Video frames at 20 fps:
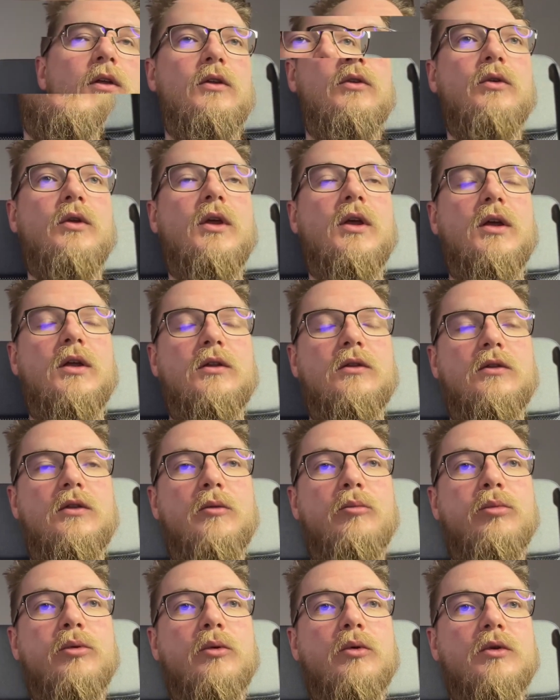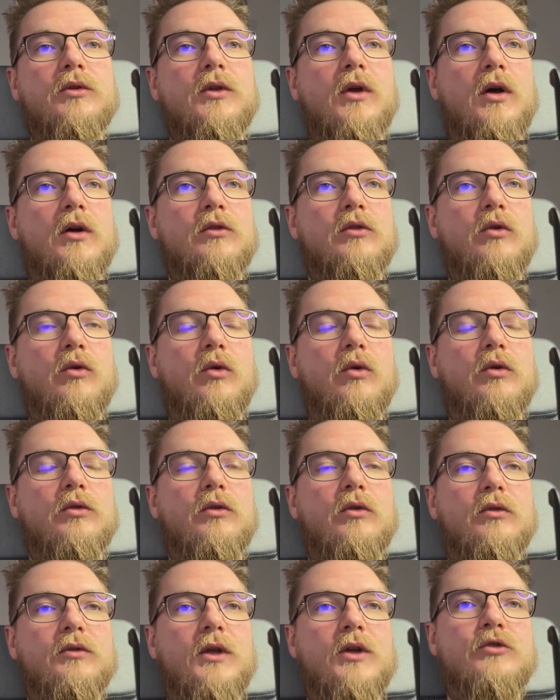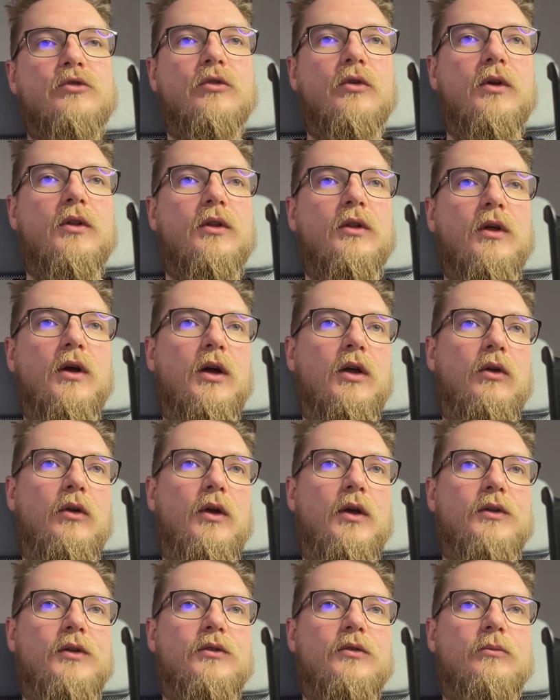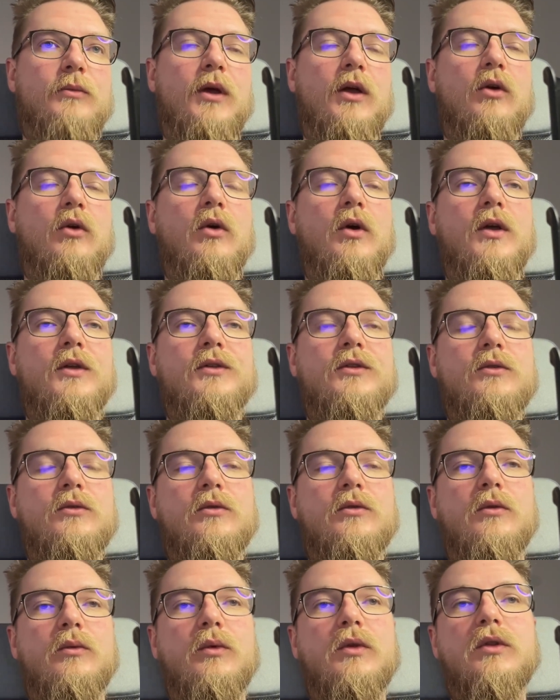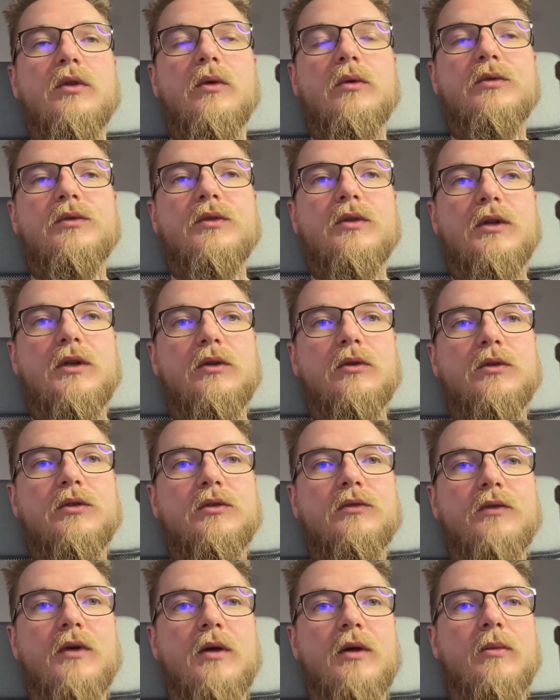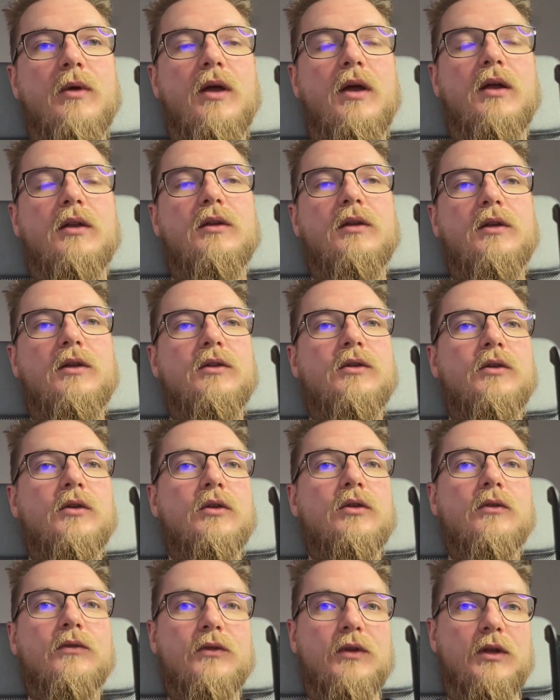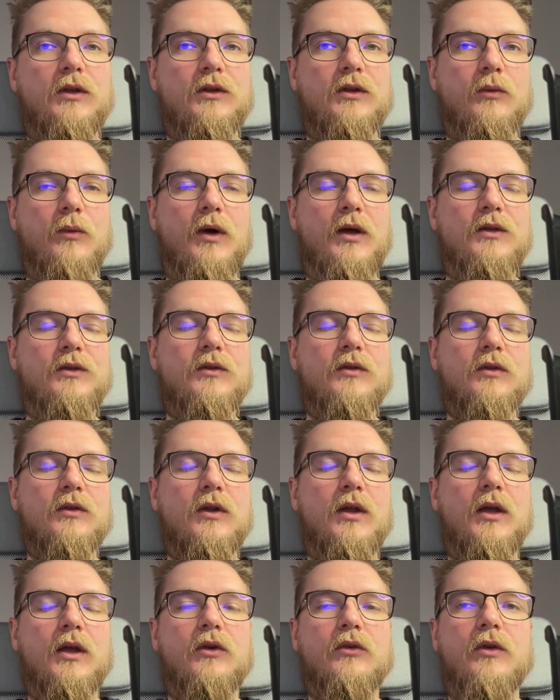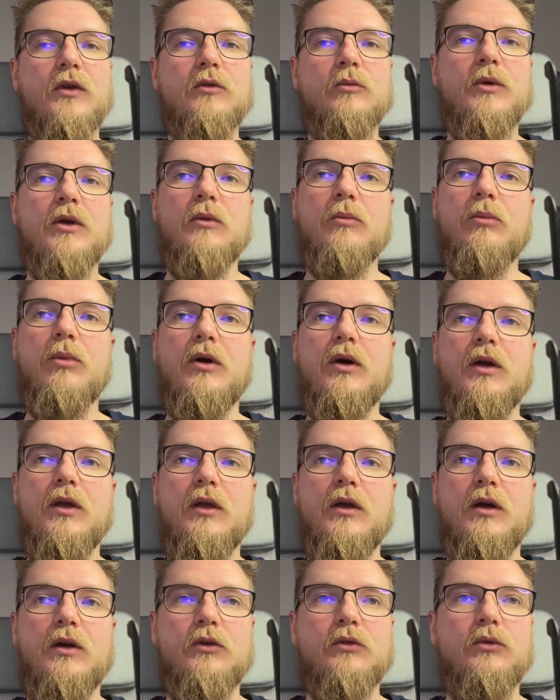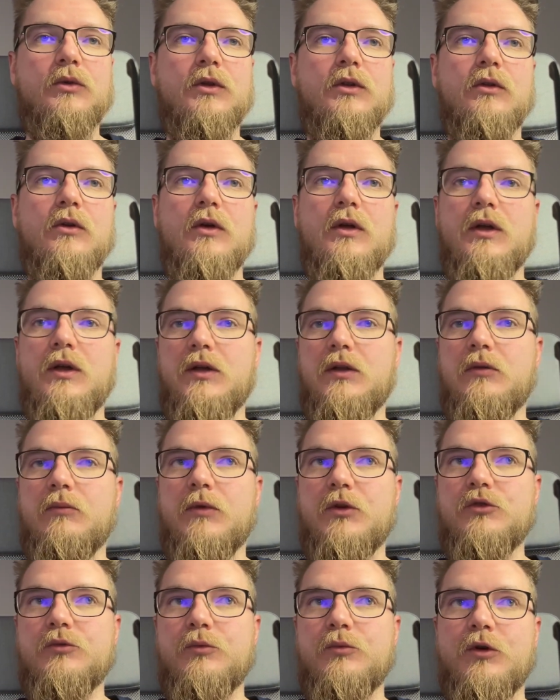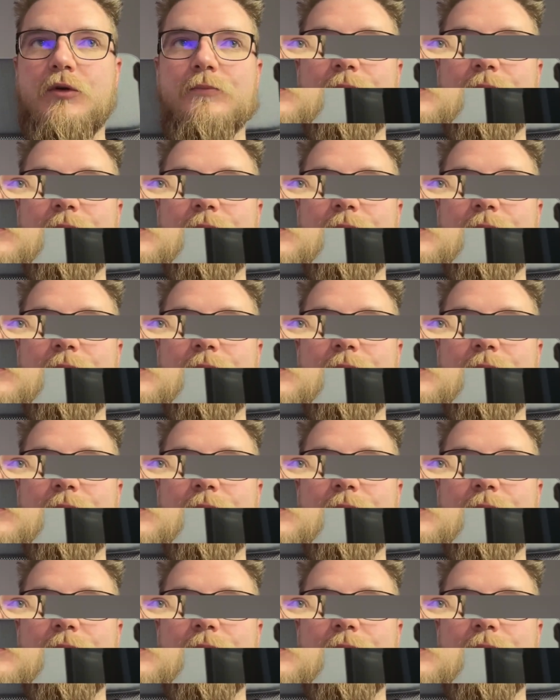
You can deploy Dart code on Android, iOS, macOS, Windows, Linux, web, and Internet of Things devices like Raspberry Pi, Arduino, and much more.